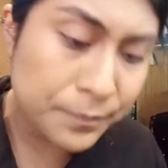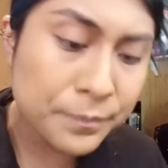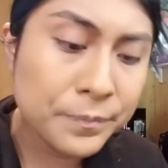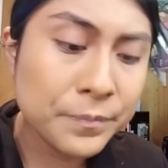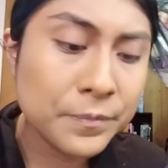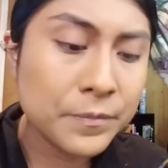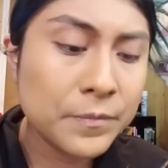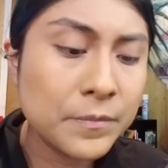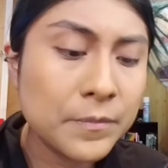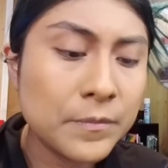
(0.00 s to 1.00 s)

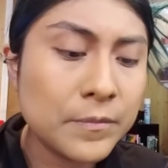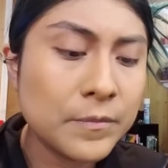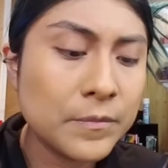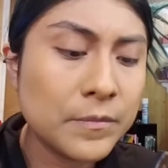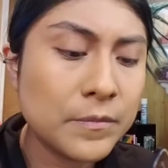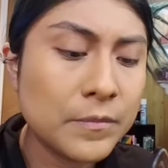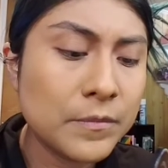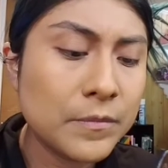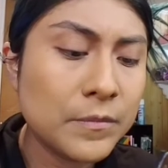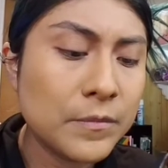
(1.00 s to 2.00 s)

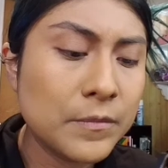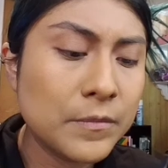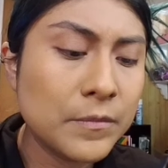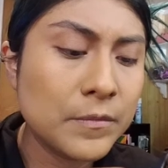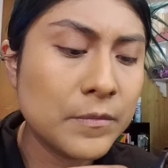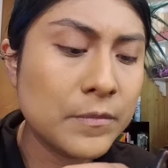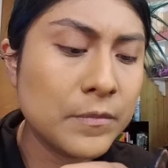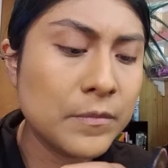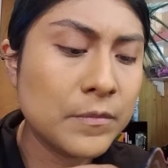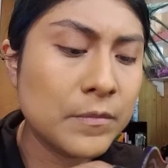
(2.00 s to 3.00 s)

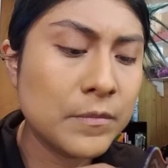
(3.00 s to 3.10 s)
[no speech]